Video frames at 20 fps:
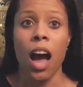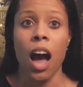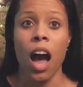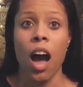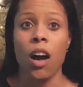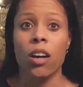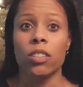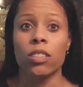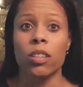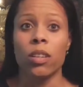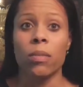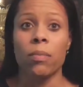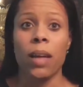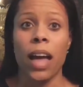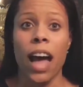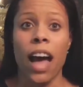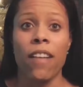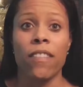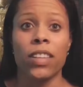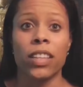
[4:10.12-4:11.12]
I also am
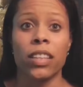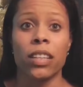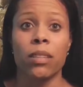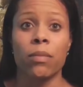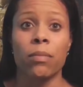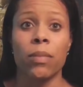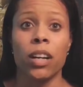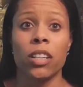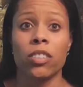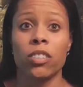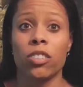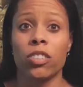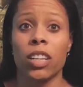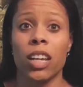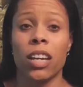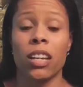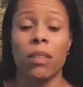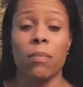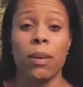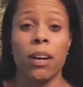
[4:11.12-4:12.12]
having them
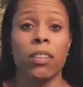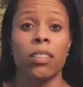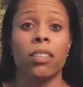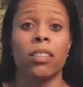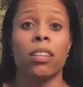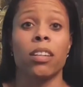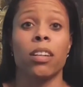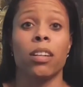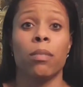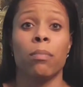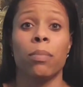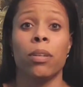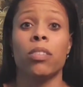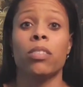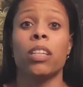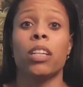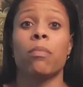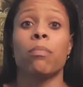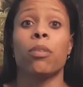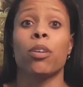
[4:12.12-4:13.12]
understand about the
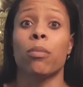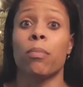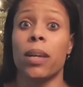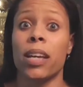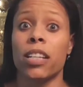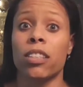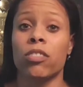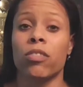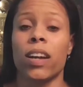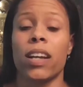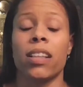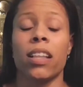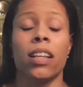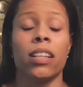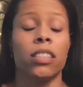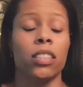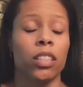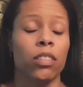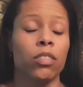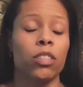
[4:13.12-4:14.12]
building permits, right?
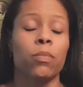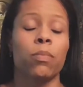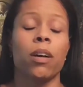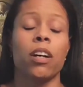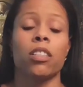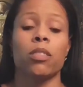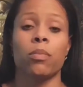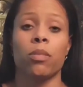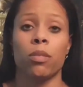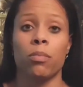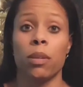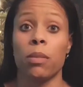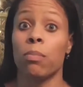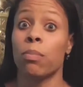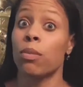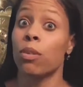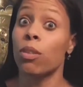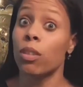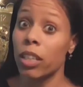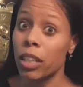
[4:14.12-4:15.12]
That they're responsible to be
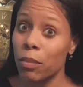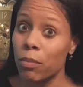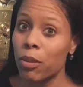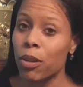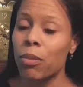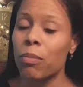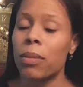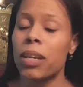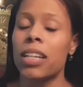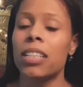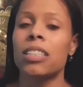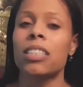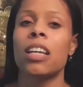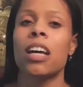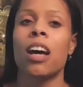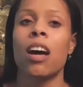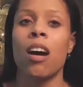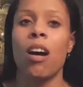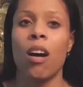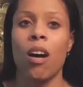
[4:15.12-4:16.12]
pulling permits
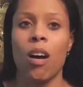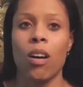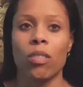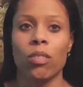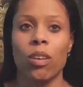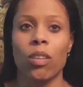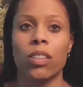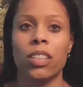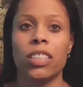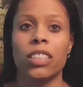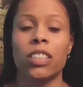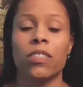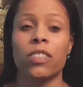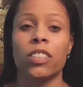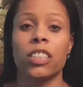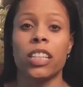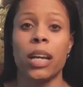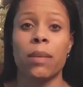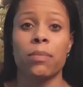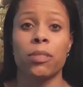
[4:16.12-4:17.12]
on all these
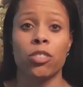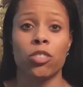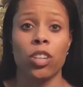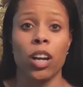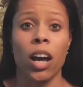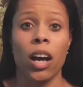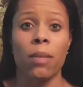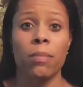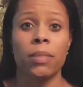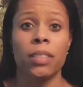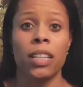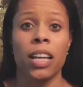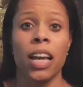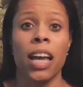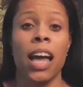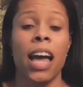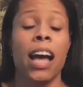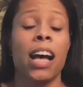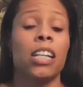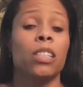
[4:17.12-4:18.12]
different types of jobs,
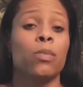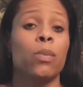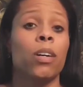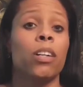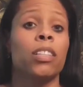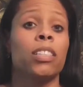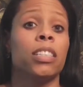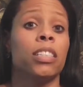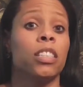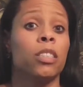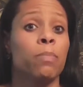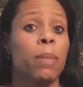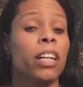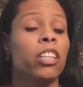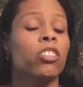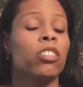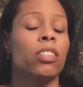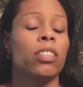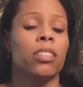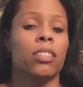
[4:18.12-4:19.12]
as well as
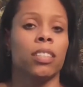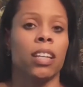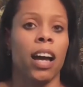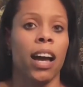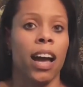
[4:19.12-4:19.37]
inspections.